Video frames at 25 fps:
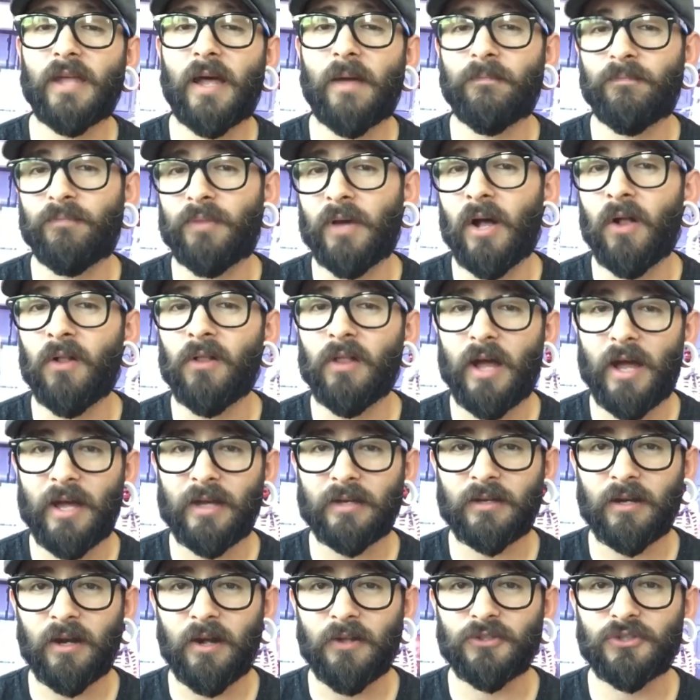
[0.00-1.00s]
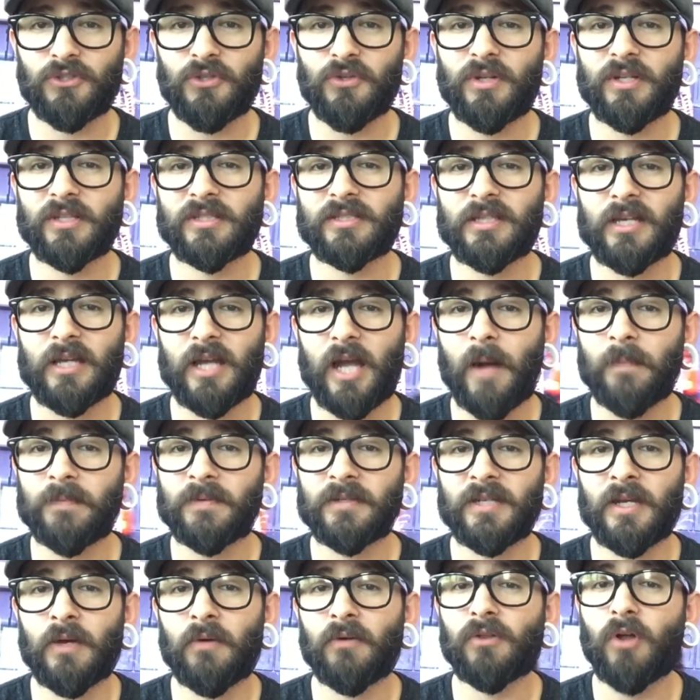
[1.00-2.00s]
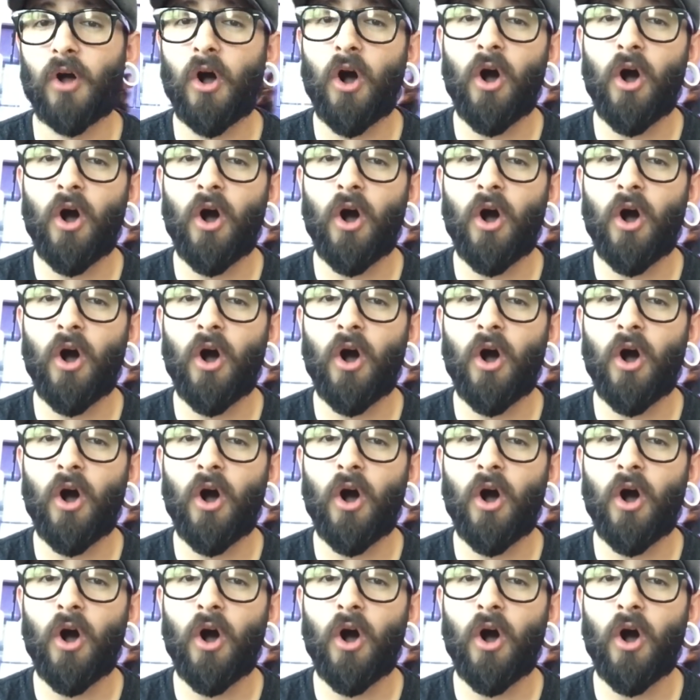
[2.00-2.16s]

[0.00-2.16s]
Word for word: that bell icon so you can stay up to date with